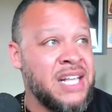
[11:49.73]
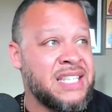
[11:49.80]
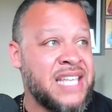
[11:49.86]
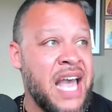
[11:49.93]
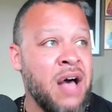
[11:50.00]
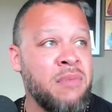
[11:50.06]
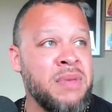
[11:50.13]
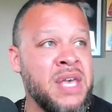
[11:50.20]

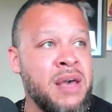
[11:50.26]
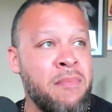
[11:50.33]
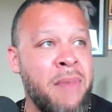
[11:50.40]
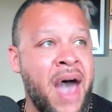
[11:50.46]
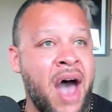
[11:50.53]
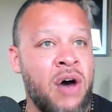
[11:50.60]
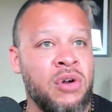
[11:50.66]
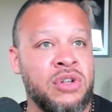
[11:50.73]
Tell me
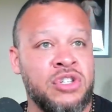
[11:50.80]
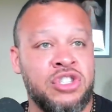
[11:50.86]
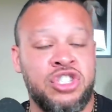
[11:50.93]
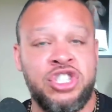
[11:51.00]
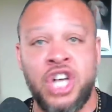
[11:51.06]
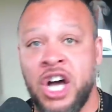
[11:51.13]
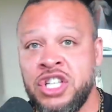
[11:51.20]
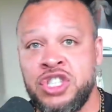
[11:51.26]
about
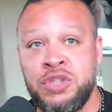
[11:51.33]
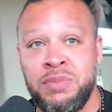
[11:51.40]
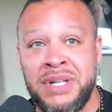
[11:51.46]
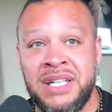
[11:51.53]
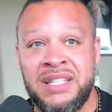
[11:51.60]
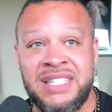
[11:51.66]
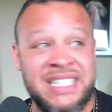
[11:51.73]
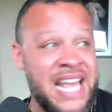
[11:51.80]

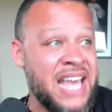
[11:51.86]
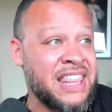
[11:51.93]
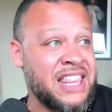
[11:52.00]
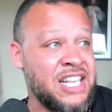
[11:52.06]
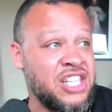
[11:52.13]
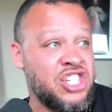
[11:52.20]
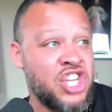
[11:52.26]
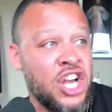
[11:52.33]
judgment, death,
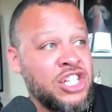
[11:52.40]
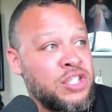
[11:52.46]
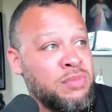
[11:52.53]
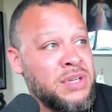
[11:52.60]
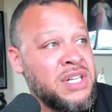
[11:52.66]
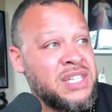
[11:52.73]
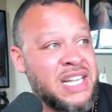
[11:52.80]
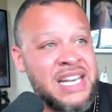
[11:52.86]

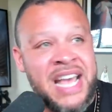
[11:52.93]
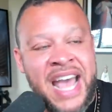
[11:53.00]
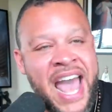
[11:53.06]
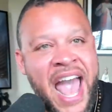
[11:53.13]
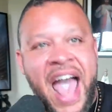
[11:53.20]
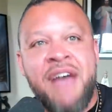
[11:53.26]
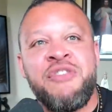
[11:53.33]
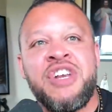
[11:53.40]
judgment, and
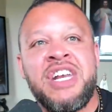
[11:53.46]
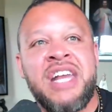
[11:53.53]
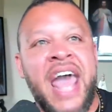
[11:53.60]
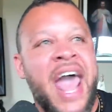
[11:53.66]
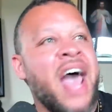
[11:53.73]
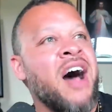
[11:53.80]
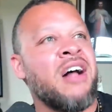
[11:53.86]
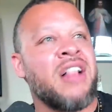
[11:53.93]
heaven and
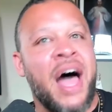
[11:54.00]
hell.